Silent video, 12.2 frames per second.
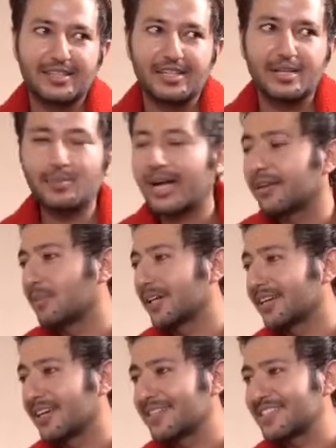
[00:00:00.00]
Keep that in
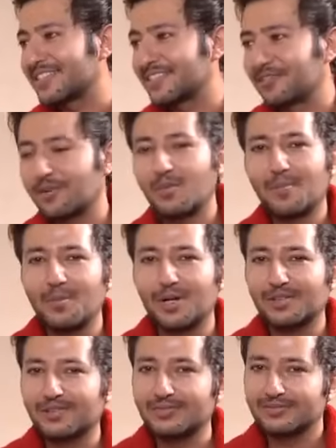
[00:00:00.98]
mind, guys.
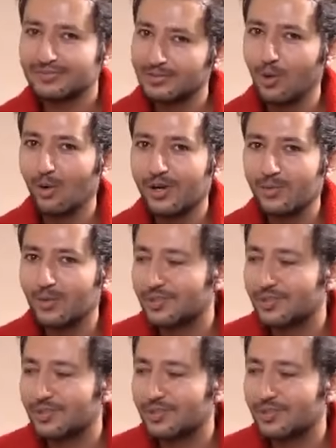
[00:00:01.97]
Remember, golden